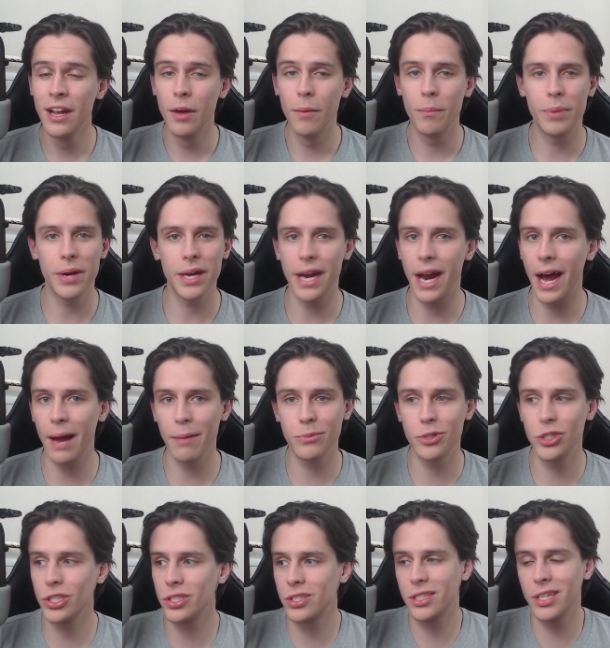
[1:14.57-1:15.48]
but I'm
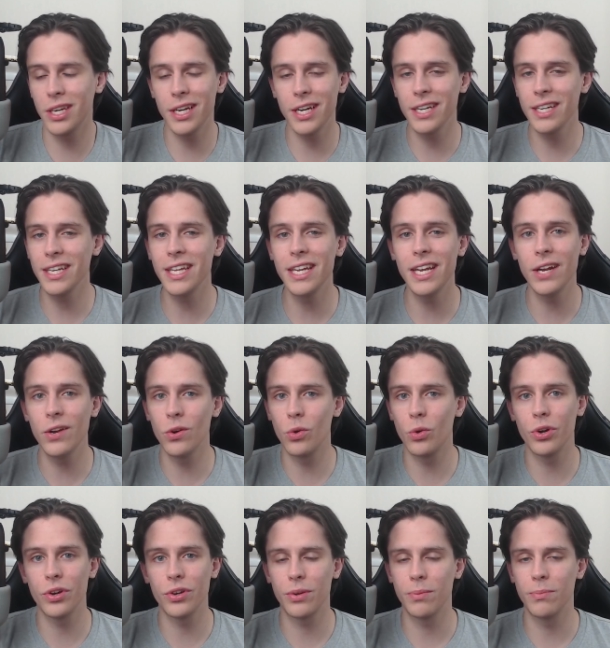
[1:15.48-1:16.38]
just going to need it in
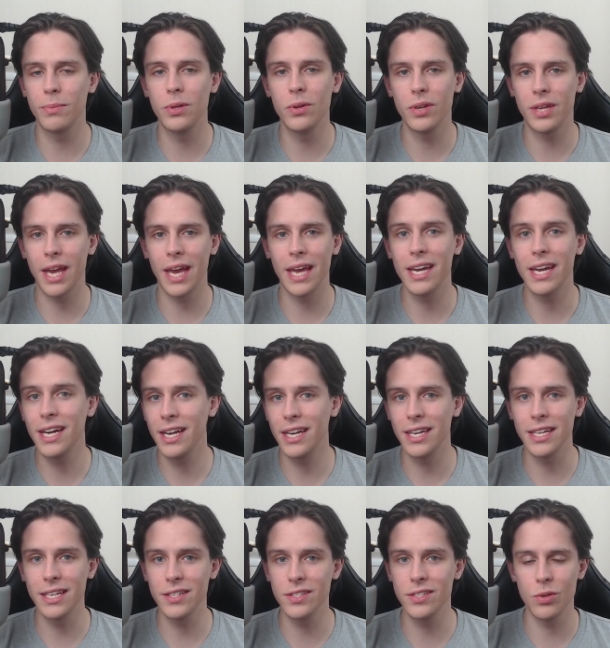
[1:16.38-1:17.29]
order to communicate in an
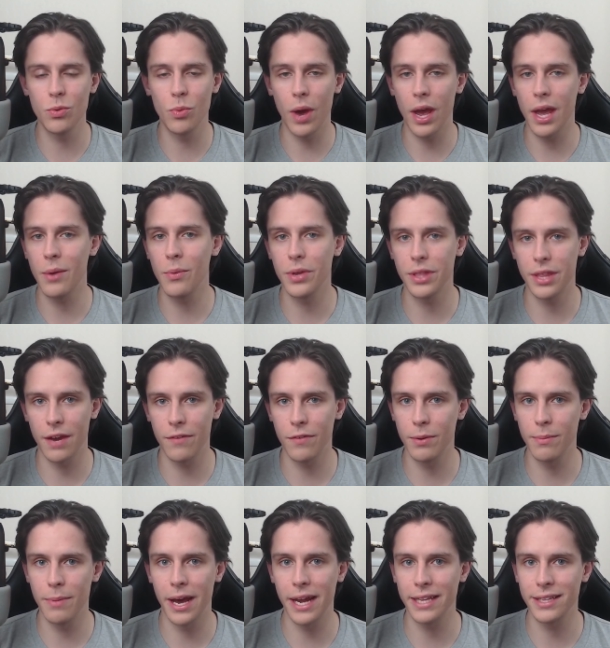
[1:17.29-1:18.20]
easy way with
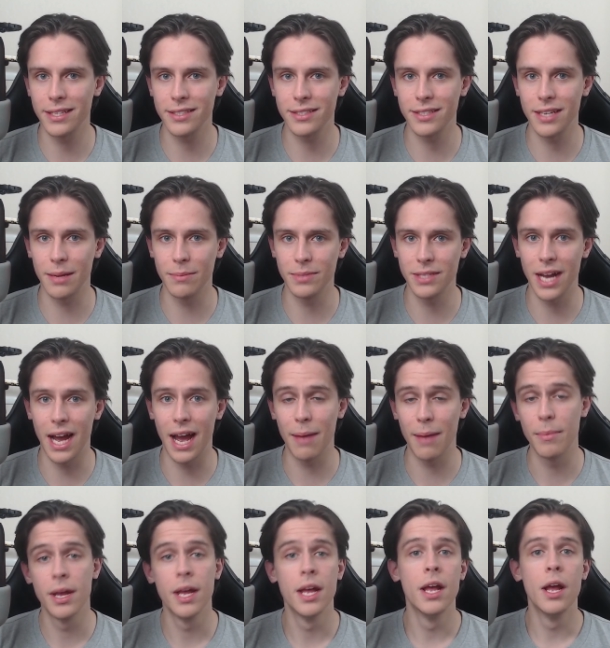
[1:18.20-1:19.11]
everybody at the same time.
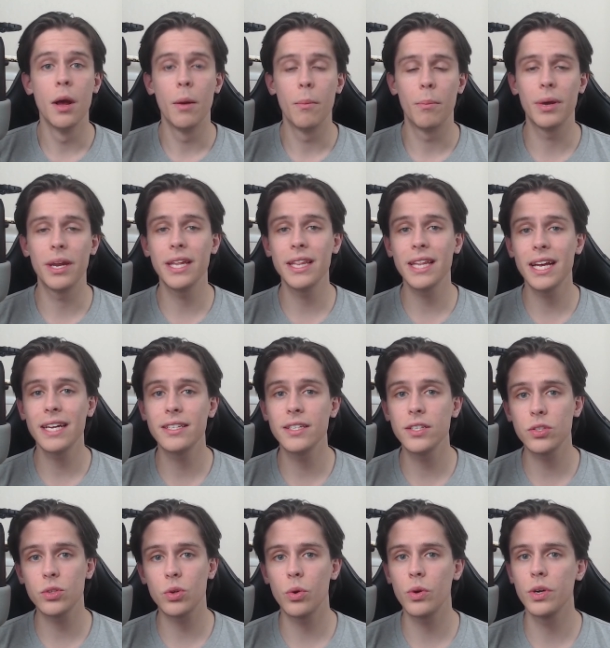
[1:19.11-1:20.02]
But in that
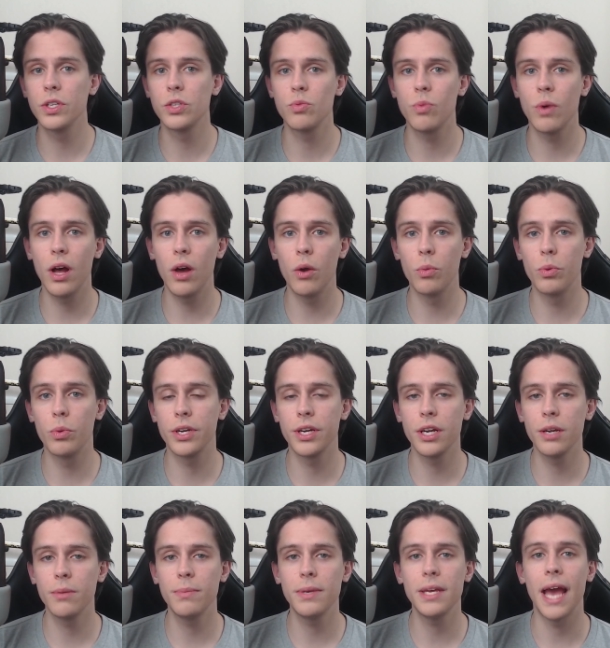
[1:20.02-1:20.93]
Discord as well, we're
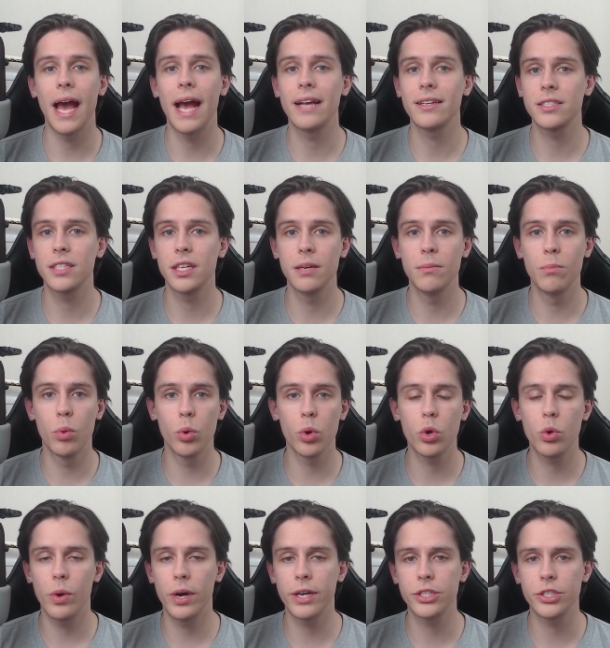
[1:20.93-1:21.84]
going to be asking more
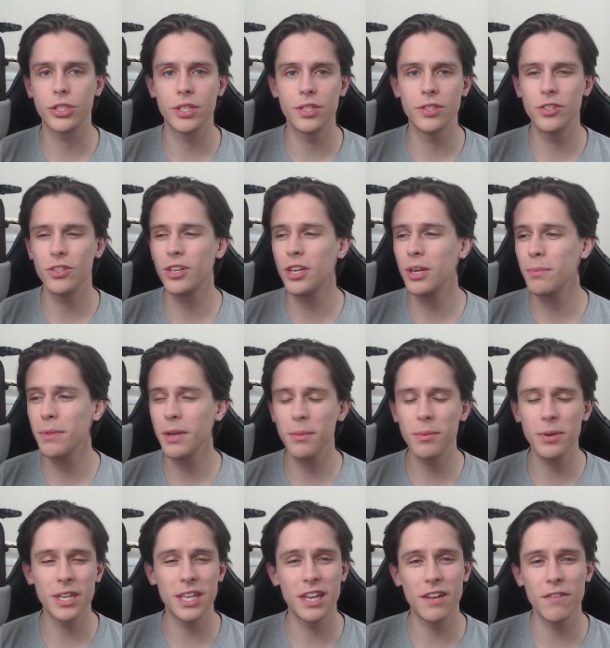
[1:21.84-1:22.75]
questions. You're going to be
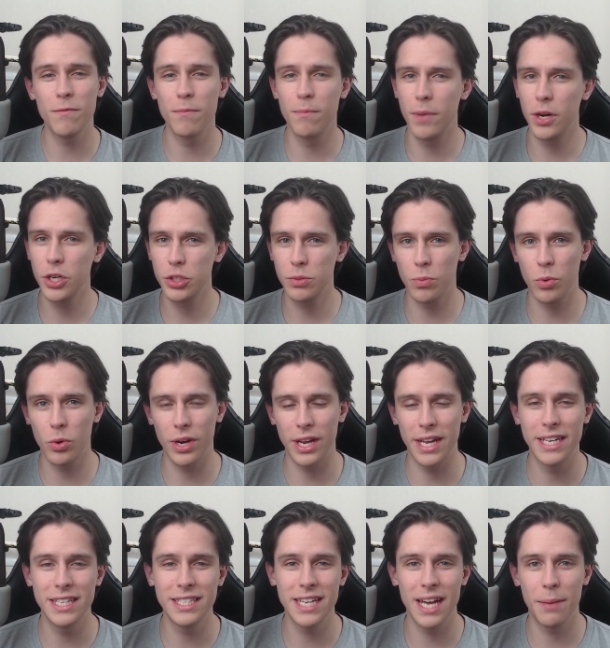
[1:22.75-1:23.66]
able to give much more
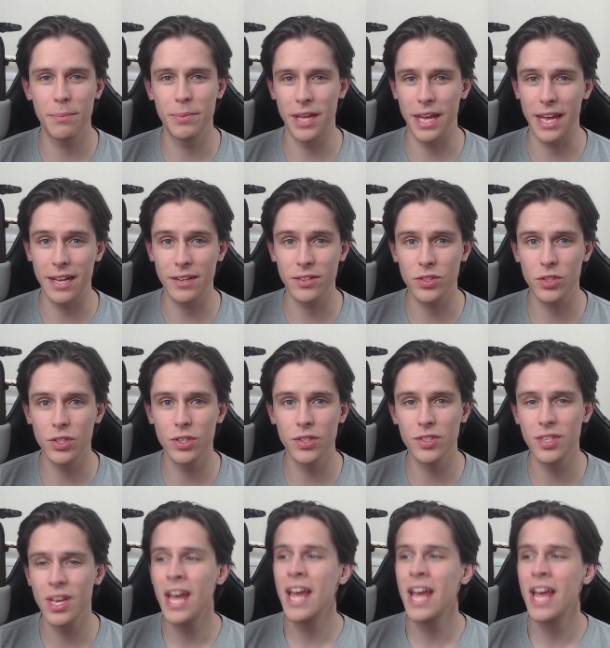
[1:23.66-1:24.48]
in depth answers.